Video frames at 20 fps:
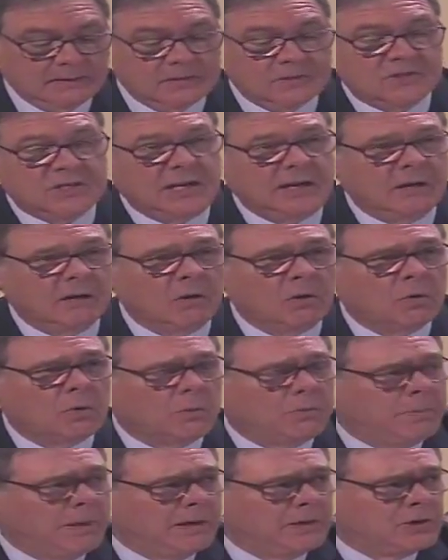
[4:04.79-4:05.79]
State and
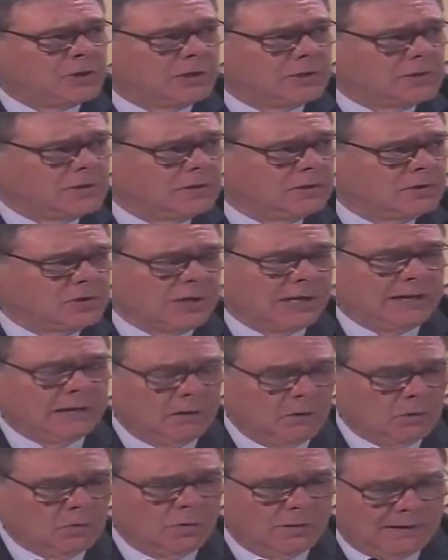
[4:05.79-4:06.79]

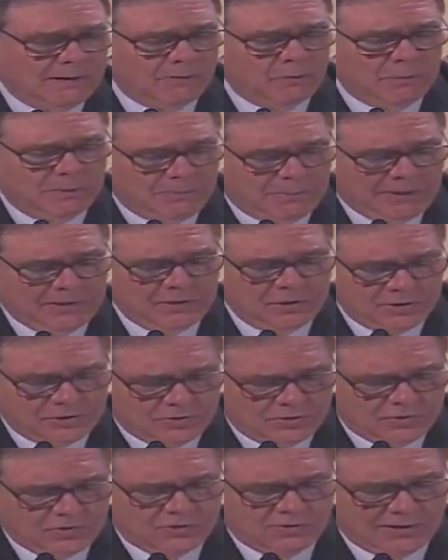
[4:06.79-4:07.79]
local government
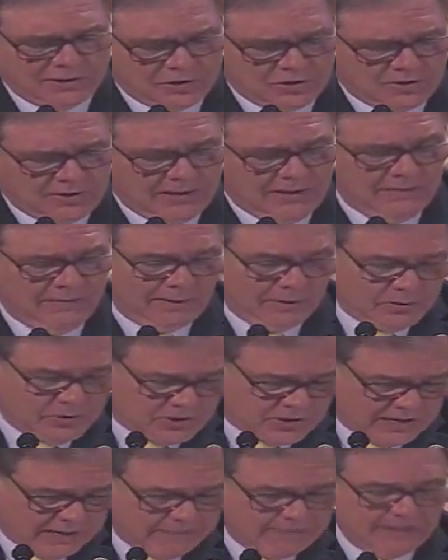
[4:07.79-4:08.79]
budgets are stretched thin. They're
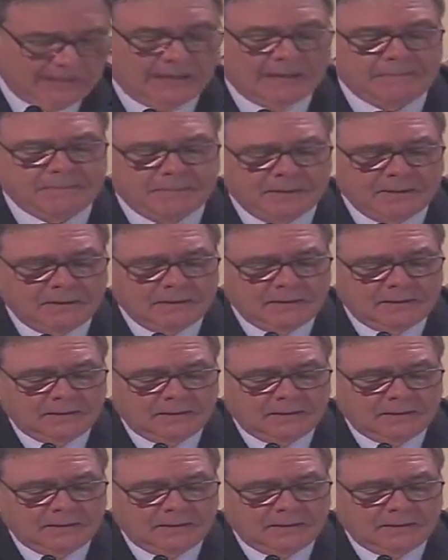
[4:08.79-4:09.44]
stepping up.